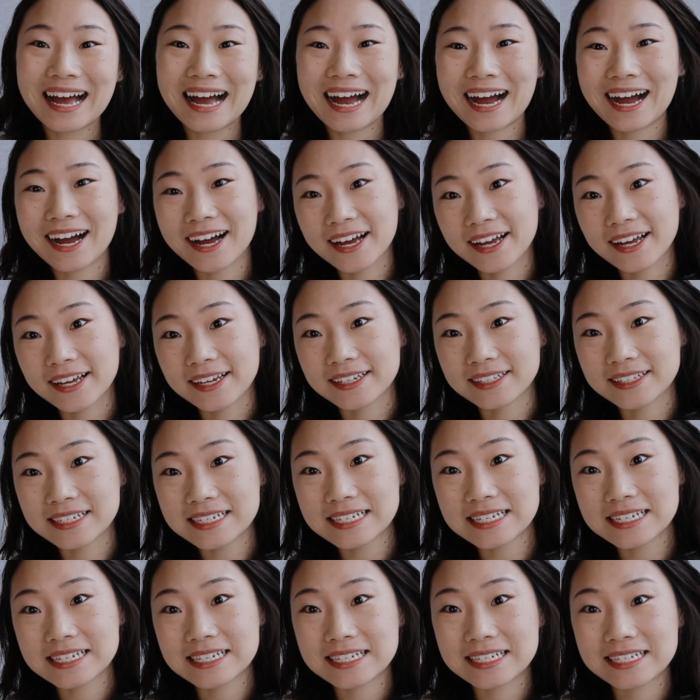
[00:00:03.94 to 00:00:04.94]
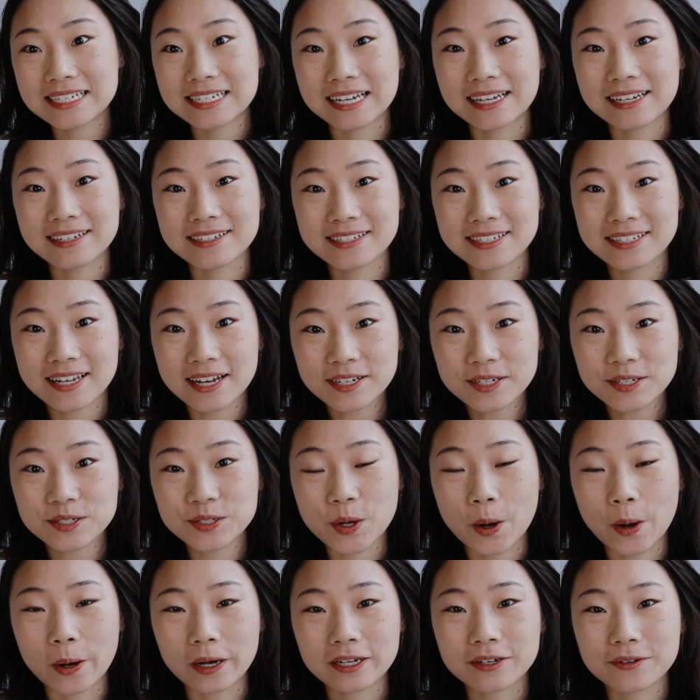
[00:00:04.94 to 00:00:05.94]
Hi, this is Insider
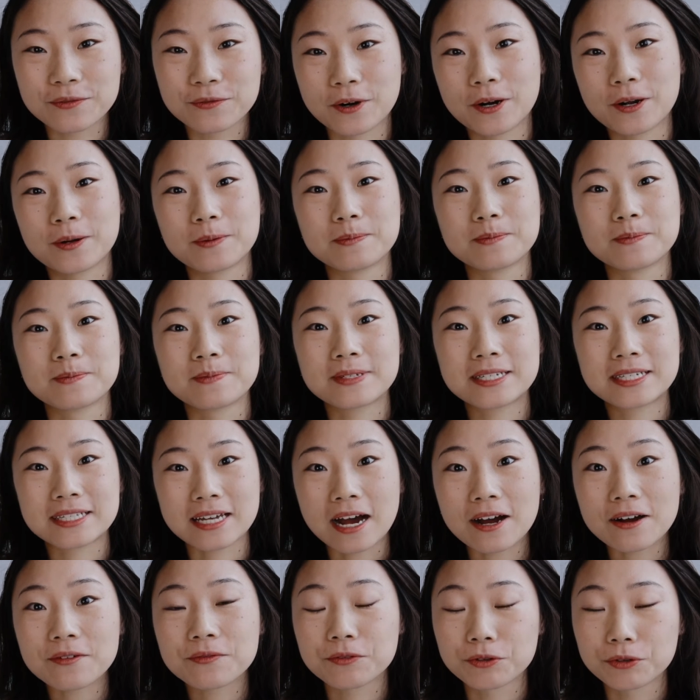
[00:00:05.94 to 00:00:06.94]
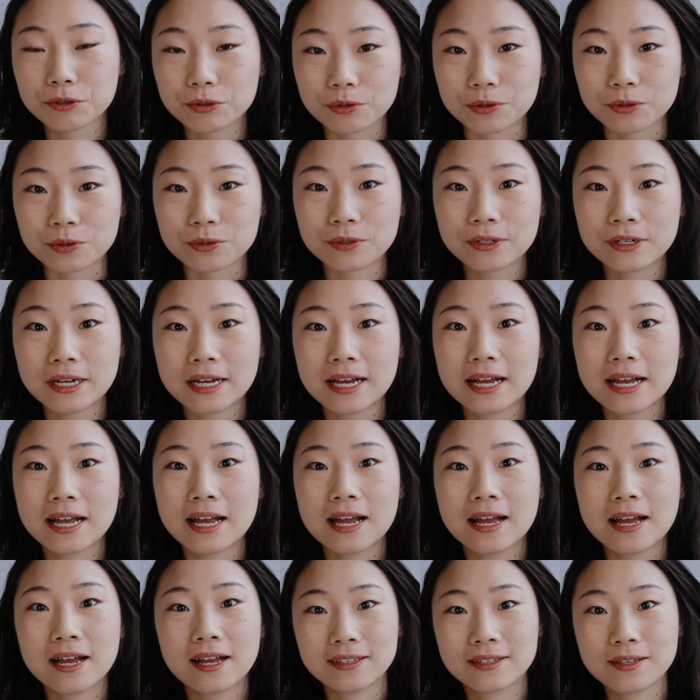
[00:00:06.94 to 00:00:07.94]
Talk from Start Frugal,
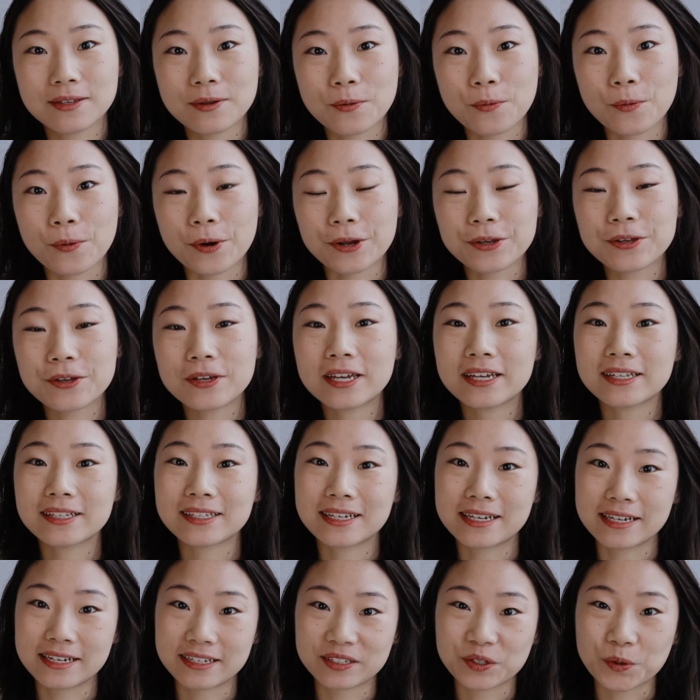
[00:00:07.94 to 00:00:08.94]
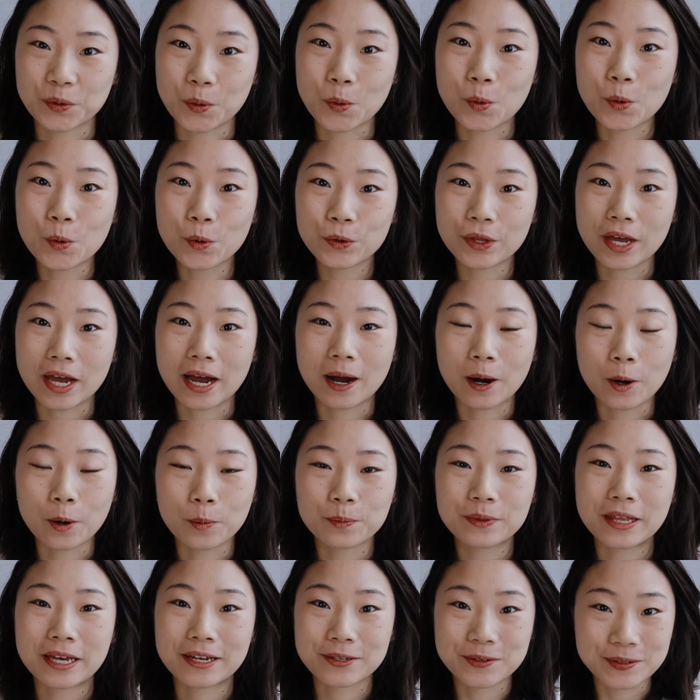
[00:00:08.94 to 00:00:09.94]
where you can get all the
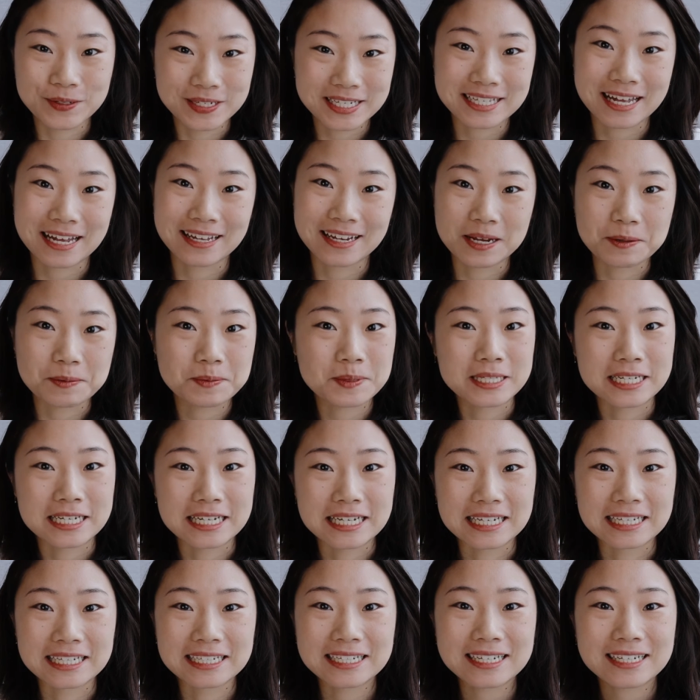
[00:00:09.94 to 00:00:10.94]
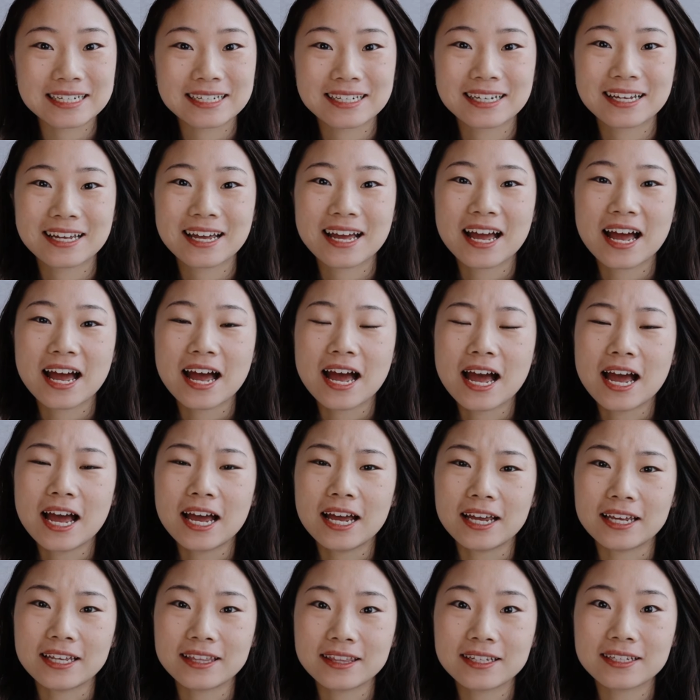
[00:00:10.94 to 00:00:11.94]
help that your startups need.
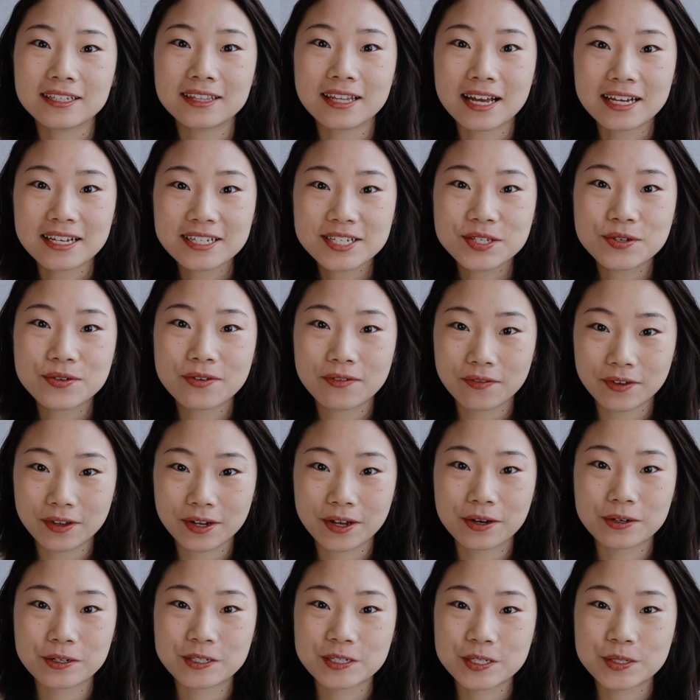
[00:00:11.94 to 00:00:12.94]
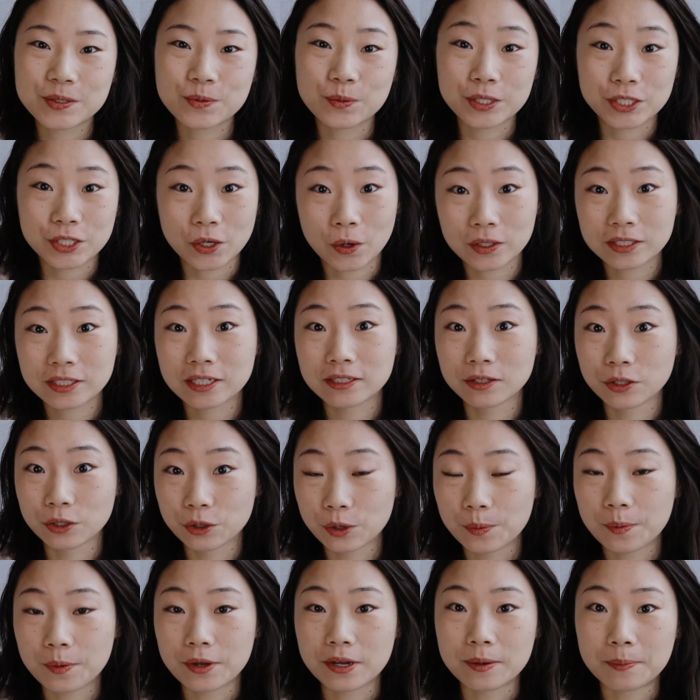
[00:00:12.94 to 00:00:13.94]
In the last two videos, we talked a
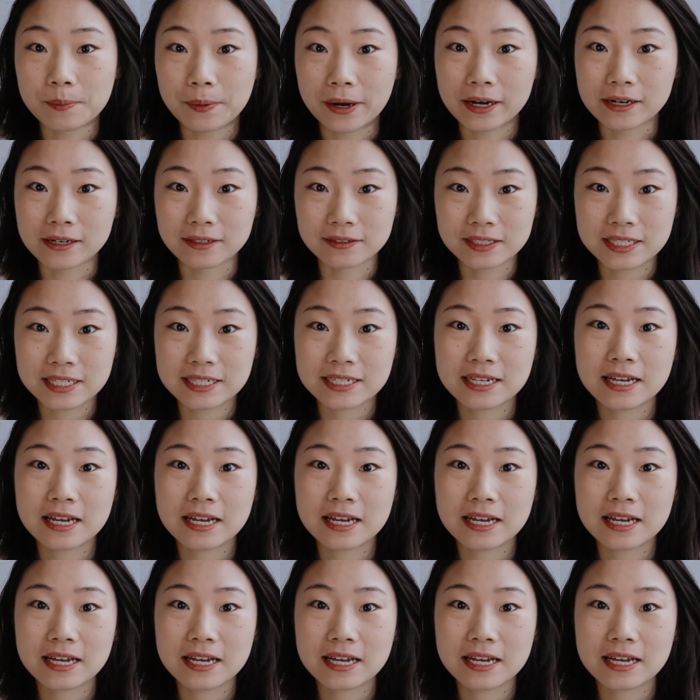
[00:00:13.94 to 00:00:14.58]
little bit about,